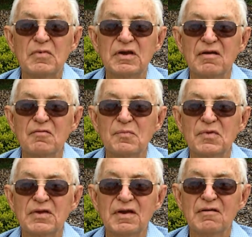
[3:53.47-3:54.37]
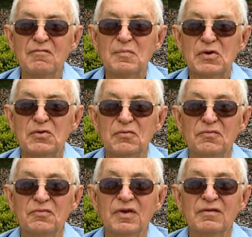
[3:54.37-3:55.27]
He never
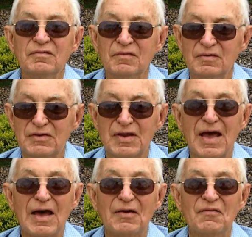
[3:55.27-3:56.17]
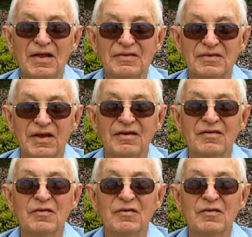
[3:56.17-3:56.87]
moved, and he died right there.